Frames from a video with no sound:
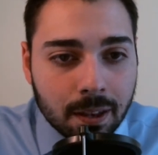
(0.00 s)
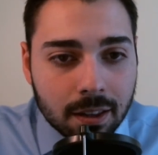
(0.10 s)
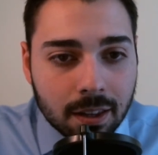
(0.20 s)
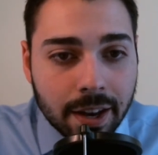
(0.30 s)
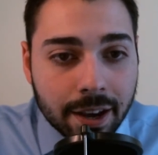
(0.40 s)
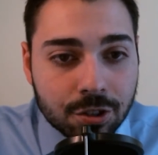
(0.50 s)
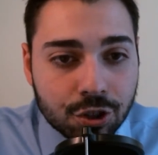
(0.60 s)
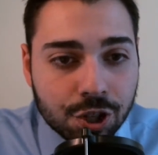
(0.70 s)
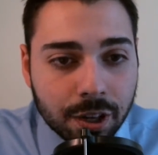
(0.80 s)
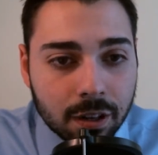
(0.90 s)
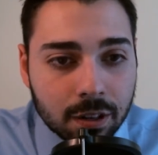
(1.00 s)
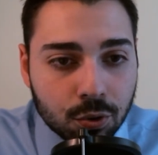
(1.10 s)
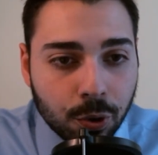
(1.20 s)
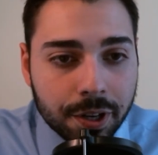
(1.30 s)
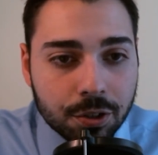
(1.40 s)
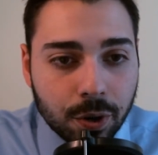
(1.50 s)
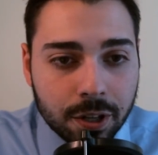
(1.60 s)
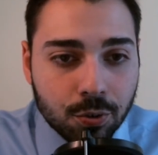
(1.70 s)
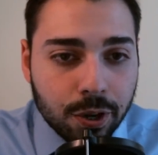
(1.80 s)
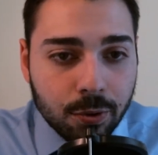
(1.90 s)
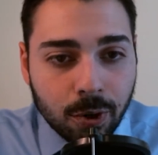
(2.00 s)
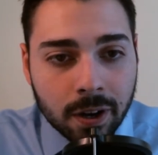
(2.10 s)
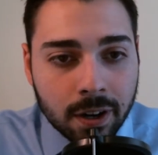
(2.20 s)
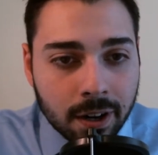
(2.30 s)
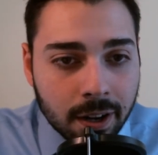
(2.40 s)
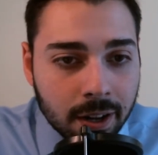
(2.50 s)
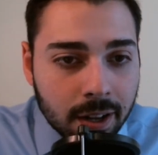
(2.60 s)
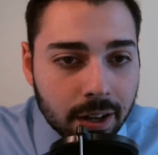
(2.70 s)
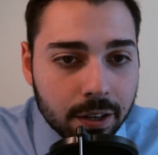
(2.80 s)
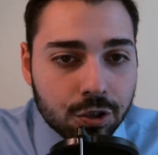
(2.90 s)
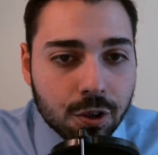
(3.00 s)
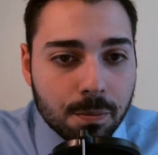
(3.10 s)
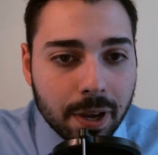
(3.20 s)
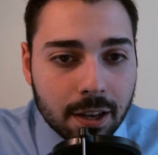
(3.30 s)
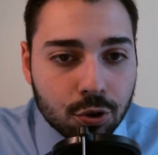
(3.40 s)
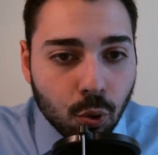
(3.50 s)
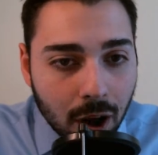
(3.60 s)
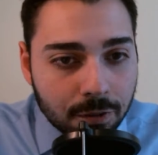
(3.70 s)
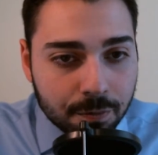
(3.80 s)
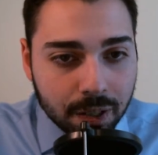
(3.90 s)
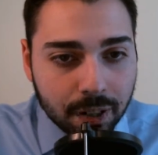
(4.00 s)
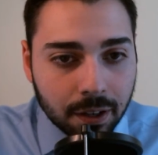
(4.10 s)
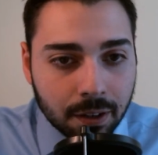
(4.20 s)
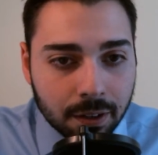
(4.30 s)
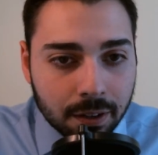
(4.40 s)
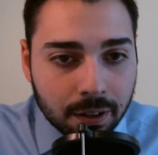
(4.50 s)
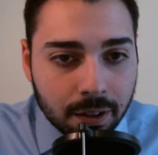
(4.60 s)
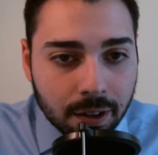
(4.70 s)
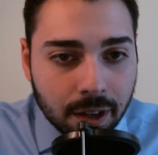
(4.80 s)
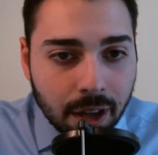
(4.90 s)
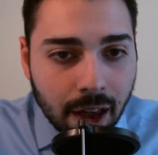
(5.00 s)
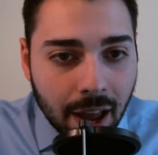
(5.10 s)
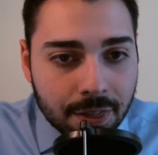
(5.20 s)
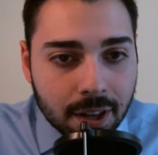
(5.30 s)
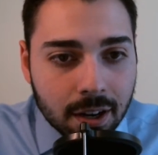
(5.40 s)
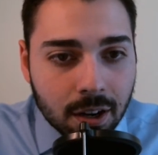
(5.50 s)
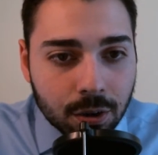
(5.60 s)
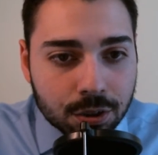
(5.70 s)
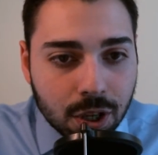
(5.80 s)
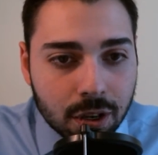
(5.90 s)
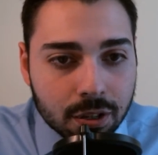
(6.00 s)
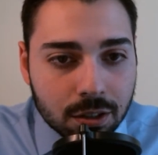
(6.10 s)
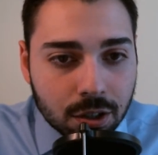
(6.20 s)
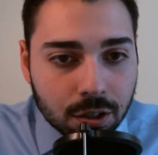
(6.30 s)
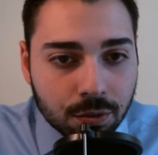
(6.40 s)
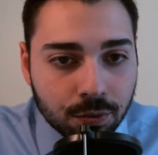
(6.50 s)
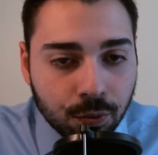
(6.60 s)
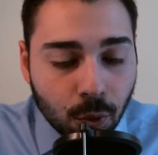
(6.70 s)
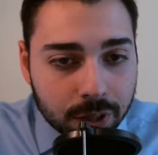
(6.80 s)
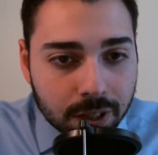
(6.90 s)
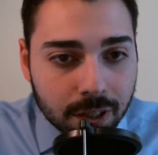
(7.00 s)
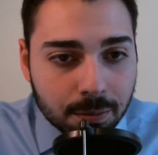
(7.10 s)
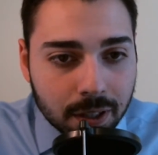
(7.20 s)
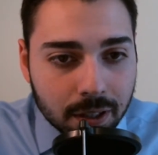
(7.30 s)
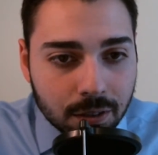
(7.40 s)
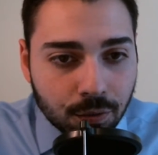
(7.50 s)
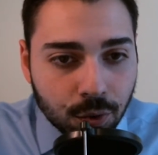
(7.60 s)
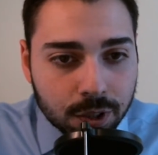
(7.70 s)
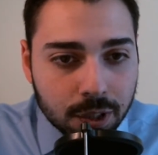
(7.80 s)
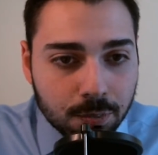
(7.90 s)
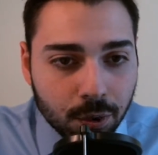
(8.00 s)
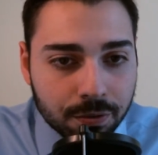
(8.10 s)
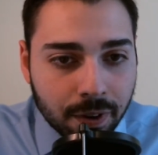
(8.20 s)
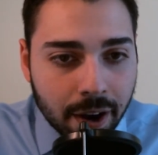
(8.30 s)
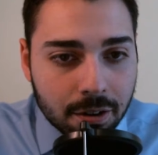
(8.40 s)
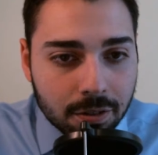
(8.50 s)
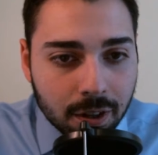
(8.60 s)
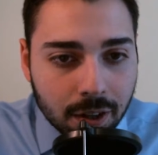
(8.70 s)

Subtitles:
The next year, 2020, 21, he's going to make 12 million. And then it goes on to 14 million, 14.5,